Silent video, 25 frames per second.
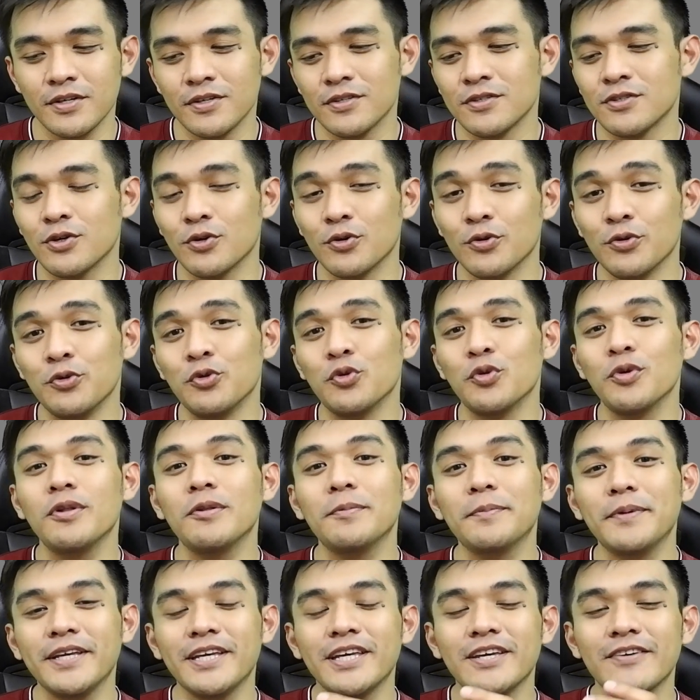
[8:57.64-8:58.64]
So you
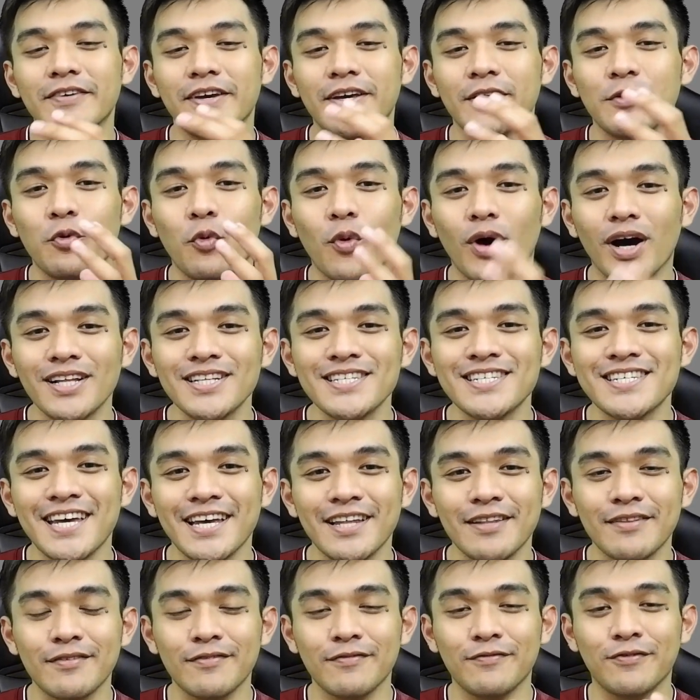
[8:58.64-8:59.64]
will be given 1
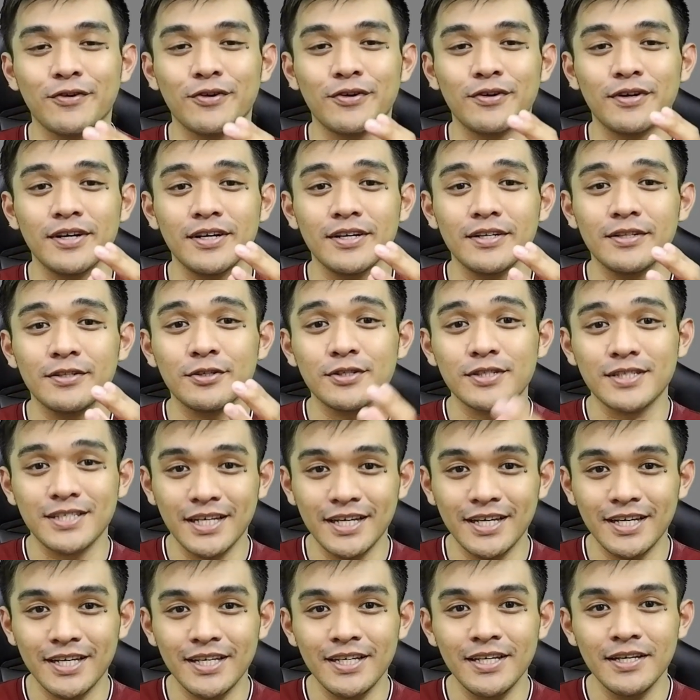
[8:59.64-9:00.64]
cent for
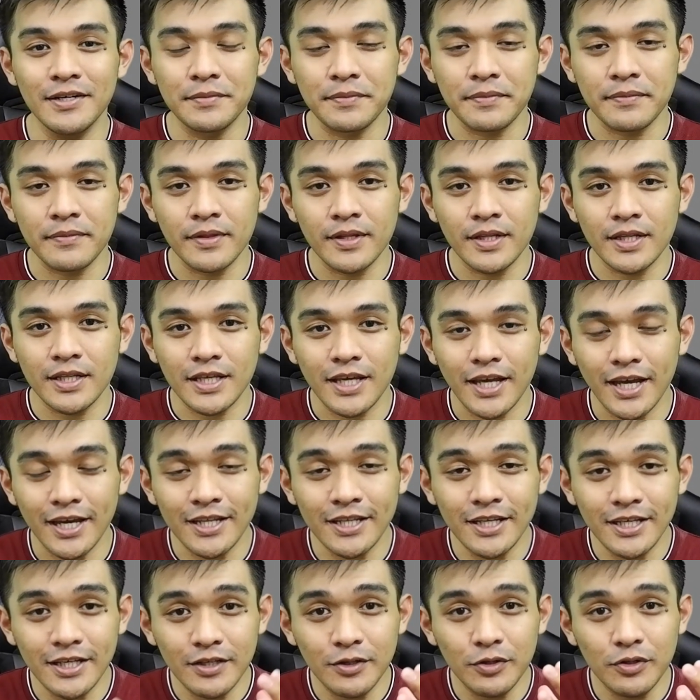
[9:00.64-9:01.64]
today,
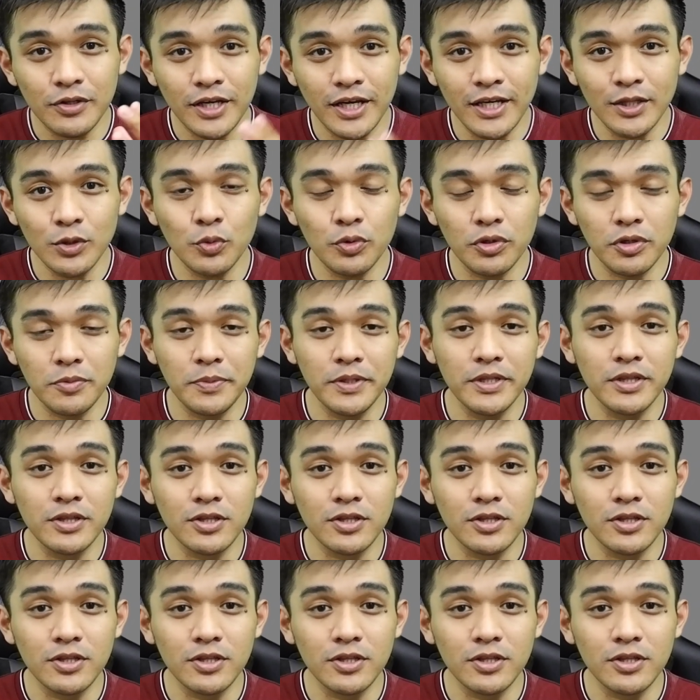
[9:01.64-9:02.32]
and it will be